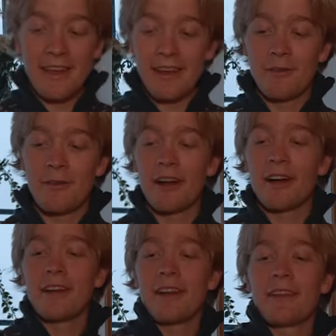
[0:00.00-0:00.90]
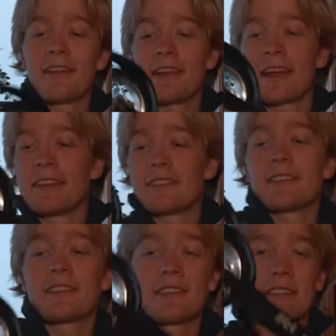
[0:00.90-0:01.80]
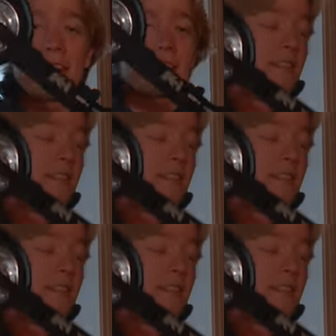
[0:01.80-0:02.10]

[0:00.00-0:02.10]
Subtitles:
Everywhere, and yeah, this is the skate